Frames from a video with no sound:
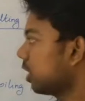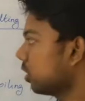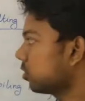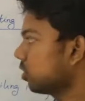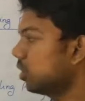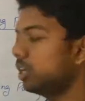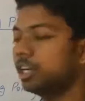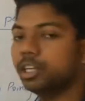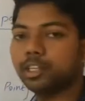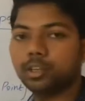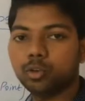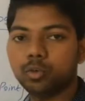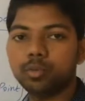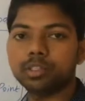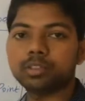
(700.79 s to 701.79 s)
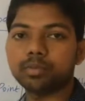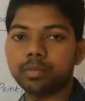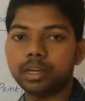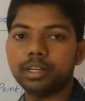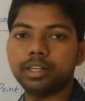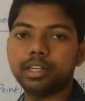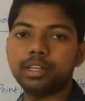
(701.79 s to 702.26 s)
solid cube is
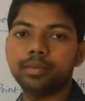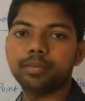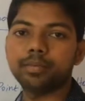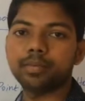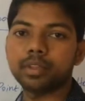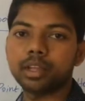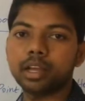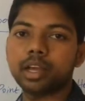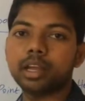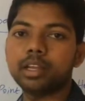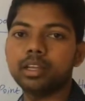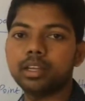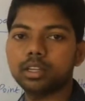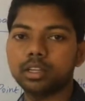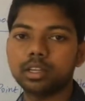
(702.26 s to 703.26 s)
melting and